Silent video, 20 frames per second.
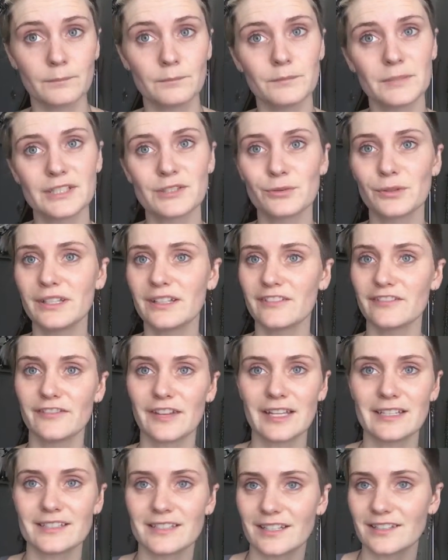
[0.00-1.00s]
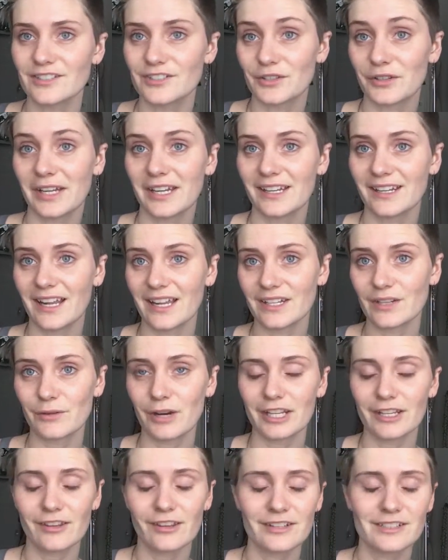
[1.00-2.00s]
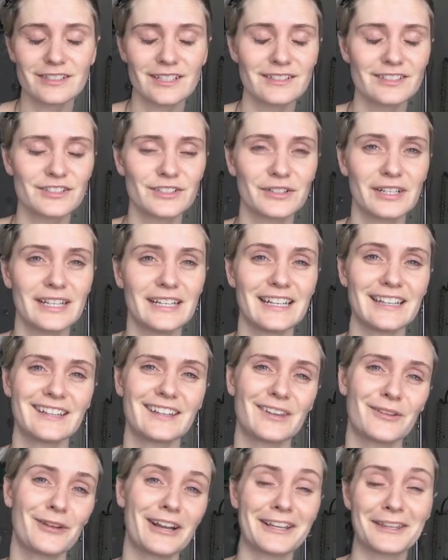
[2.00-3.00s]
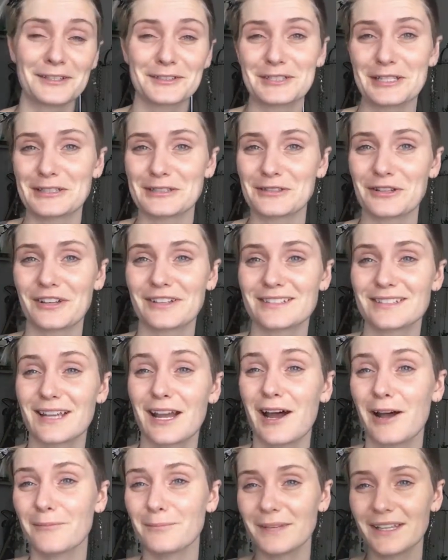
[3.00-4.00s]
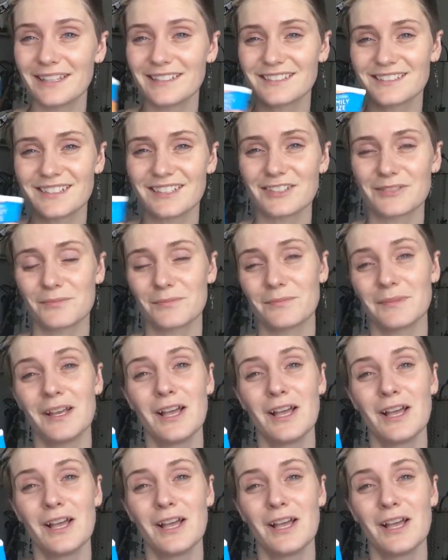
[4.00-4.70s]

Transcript: between a face sunscreen and a regular sunscreen, and the regular sunscreens come in such